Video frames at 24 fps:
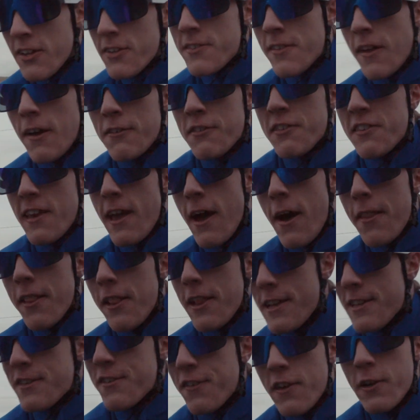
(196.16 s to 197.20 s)
to see how the
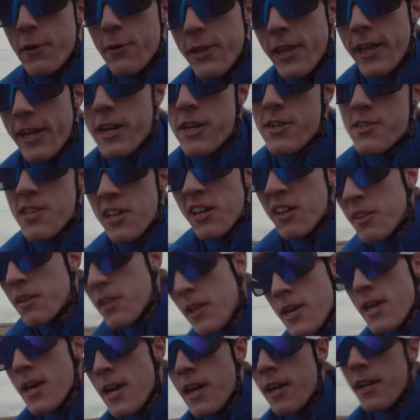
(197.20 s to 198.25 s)
legs feel with it, because
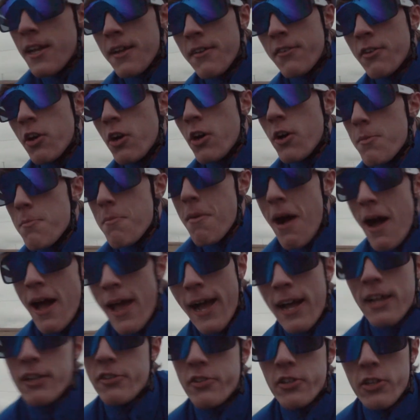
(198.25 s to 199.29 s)
never know, it might
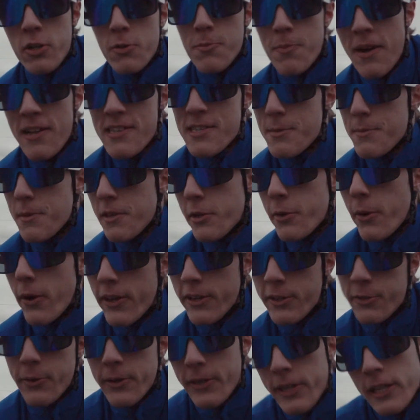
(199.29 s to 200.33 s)
actually come back to me
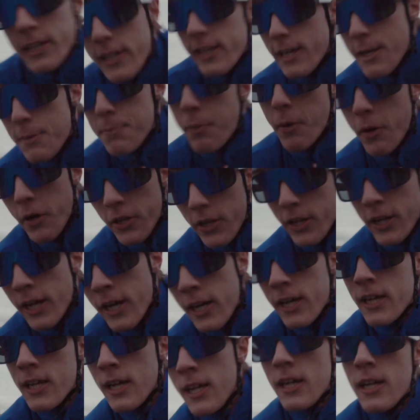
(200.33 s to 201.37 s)
quite quickly, but
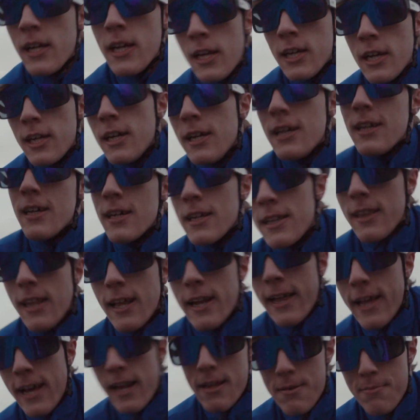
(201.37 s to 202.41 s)
then
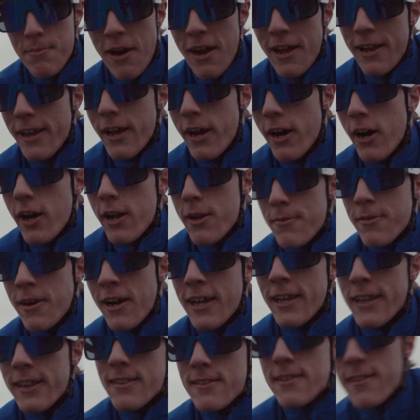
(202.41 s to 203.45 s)
again it might not, and I
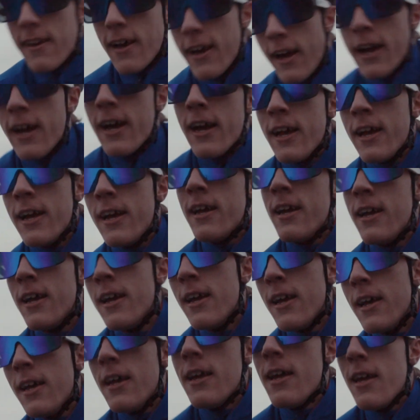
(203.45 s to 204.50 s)
might
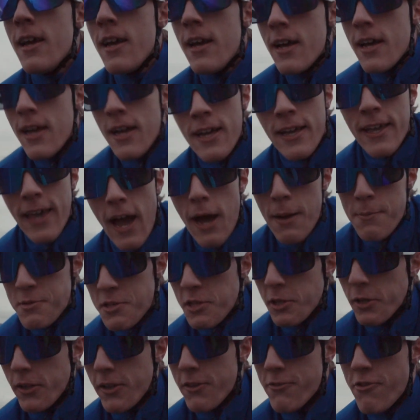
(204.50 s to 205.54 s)
get
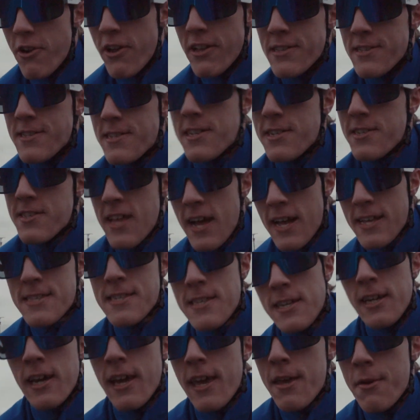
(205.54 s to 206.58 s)
absolutely rinsed, because that's
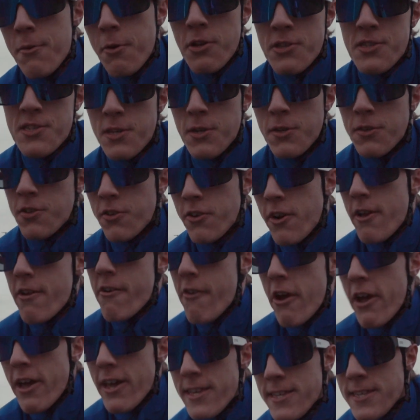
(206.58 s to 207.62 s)
a E123
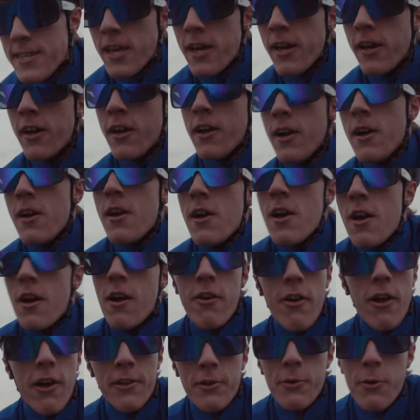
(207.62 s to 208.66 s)
race
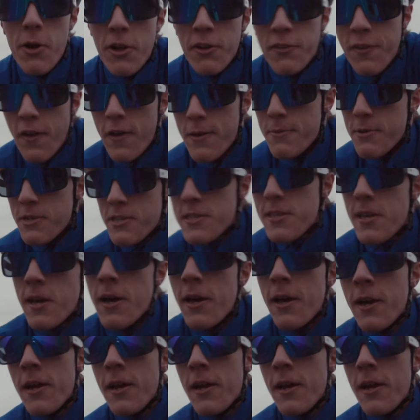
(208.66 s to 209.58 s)
around the world famous